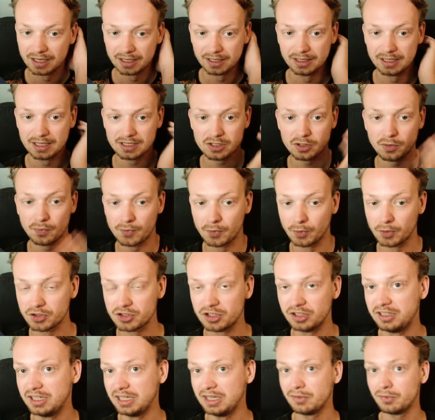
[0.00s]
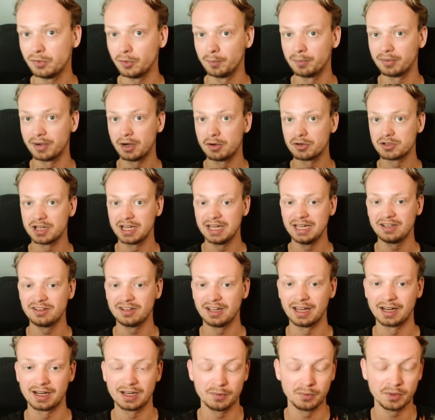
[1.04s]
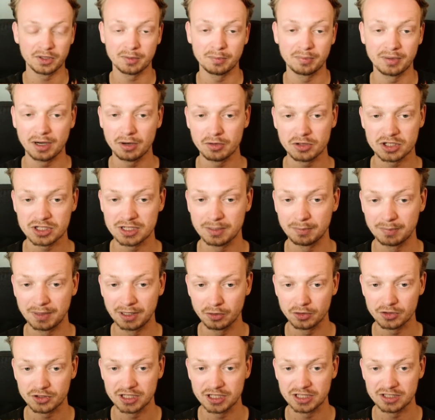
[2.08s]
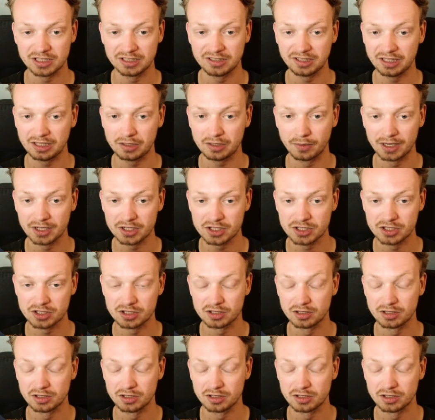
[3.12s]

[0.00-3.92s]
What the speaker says: that is of course the default browser A tag. And what the browser simply does is it requests,